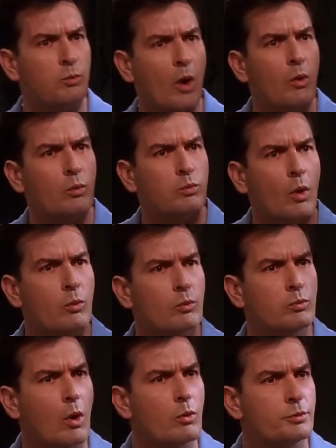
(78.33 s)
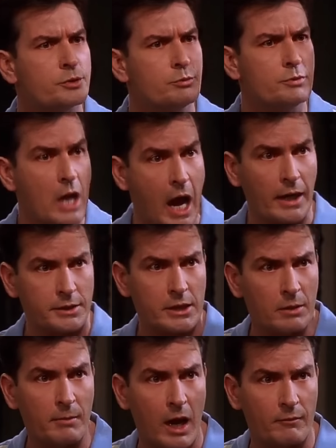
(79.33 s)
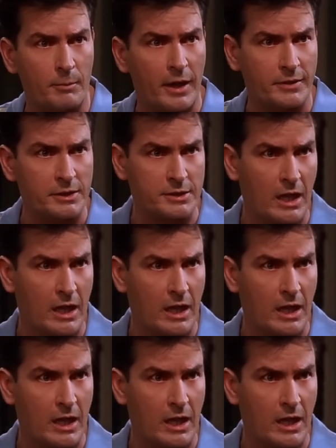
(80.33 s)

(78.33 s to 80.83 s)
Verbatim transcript: whoa, whoa, whoa. Do not tell Mom about this